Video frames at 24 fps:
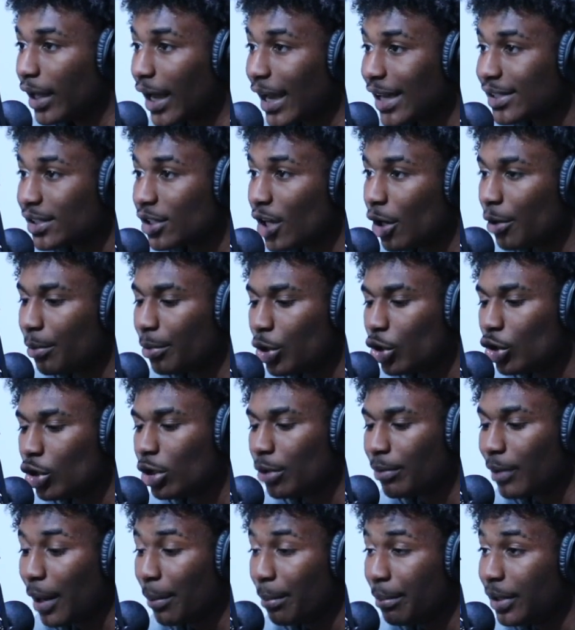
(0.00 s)
I saw him go
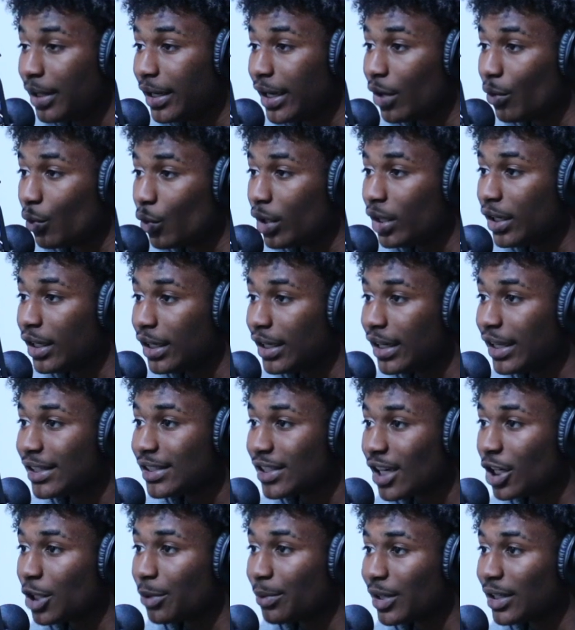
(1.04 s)
up. I'm gonna be that one nigga they
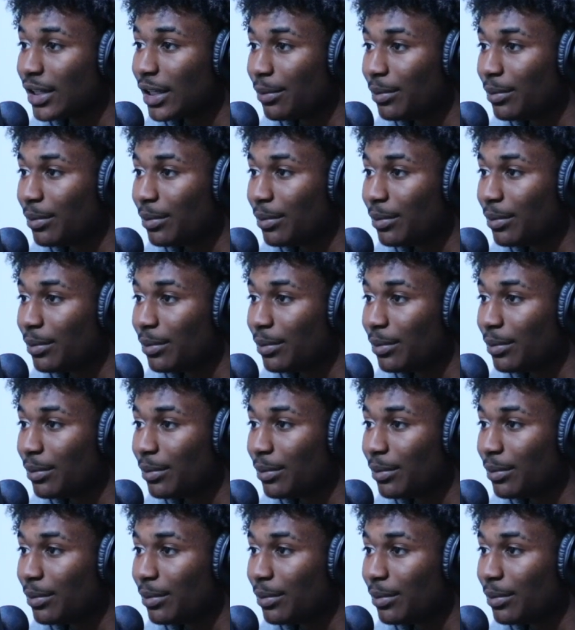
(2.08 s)
talk about.